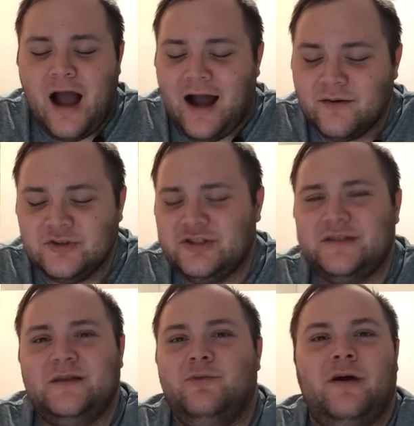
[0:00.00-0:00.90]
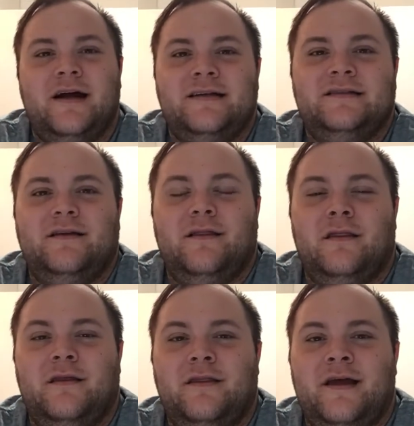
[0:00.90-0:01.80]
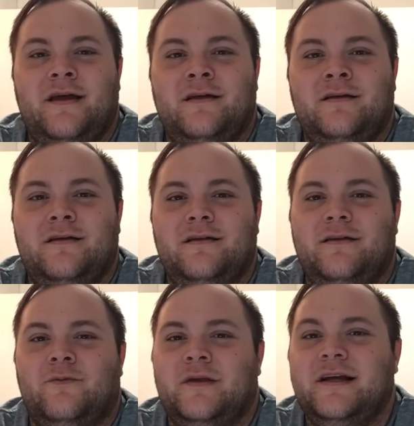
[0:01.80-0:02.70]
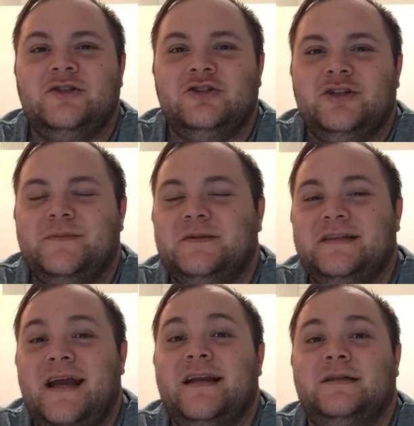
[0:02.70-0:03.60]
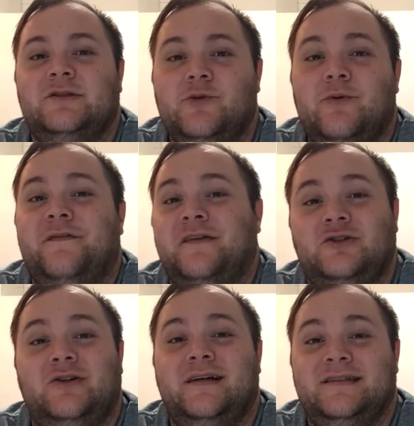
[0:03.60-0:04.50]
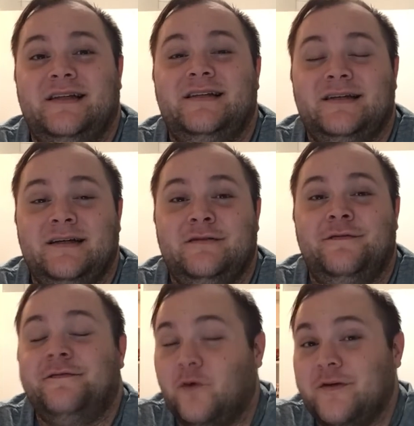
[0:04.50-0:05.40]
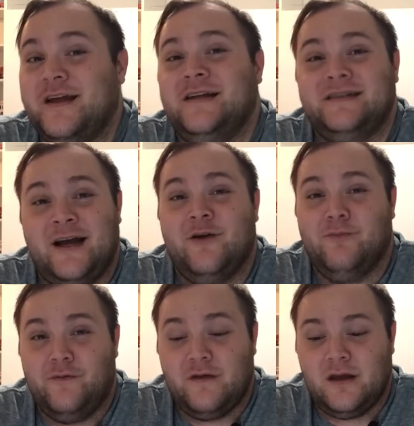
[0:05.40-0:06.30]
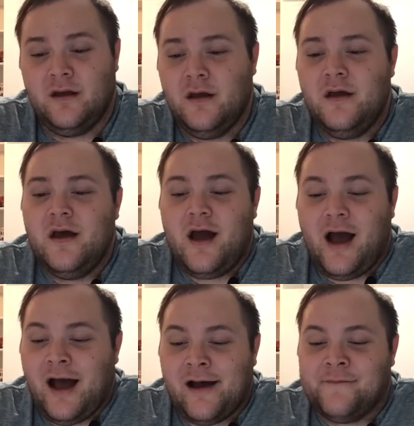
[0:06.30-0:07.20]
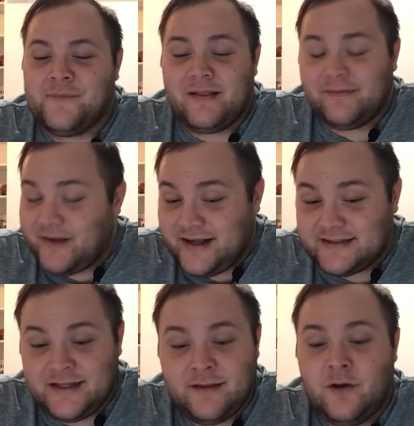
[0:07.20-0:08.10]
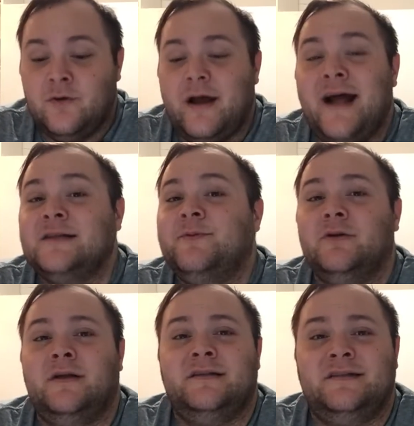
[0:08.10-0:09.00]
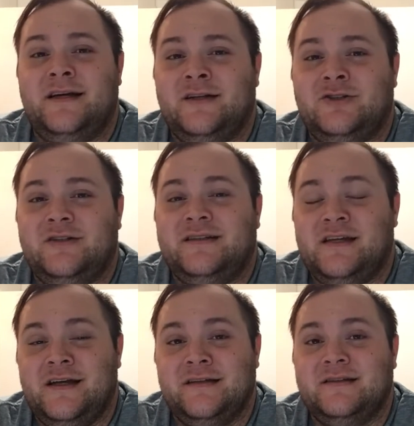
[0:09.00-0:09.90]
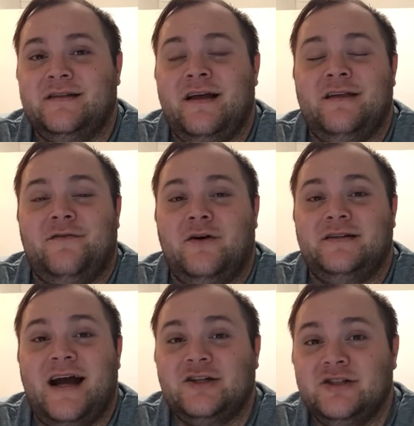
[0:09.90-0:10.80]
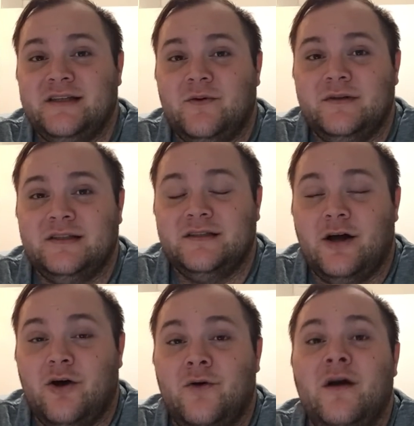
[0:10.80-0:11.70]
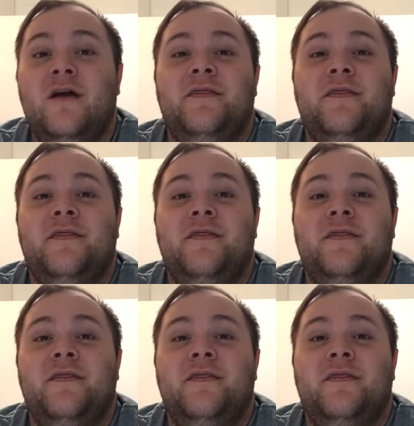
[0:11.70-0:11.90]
I was just surprised that the relationship stayed as superficial as they did for the entire movie. Like I said, though, expertly staged scenes as far as action sequences go.